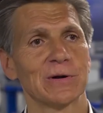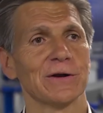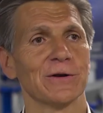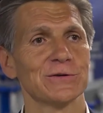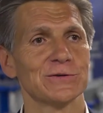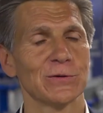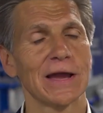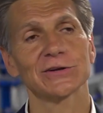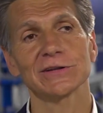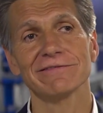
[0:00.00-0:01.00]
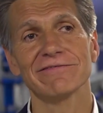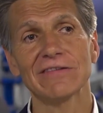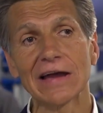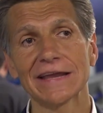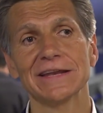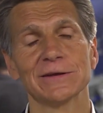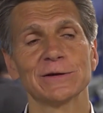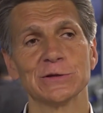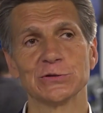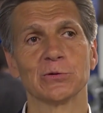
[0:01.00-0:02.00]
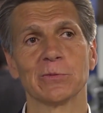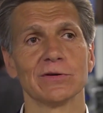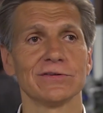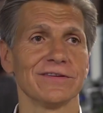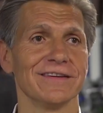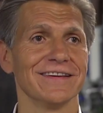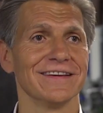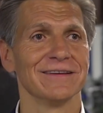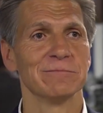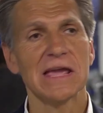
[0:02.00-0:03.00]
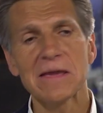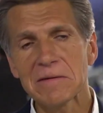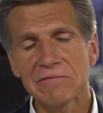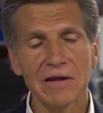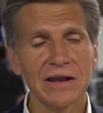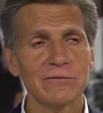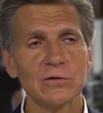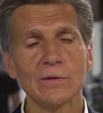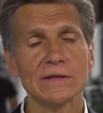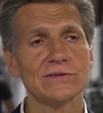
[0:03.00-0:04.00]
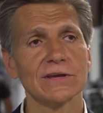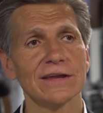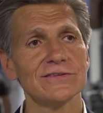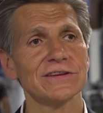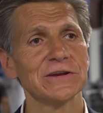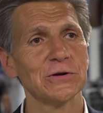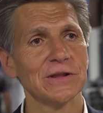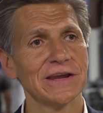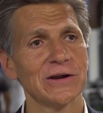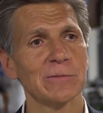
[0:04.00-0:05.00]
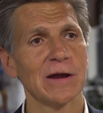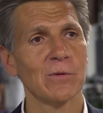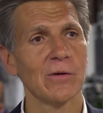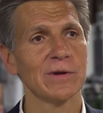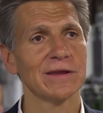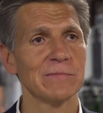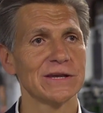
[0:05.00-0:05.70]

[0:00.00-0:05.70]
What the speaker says: partners to actually find consumers, maybe find a few insights here and there about where we can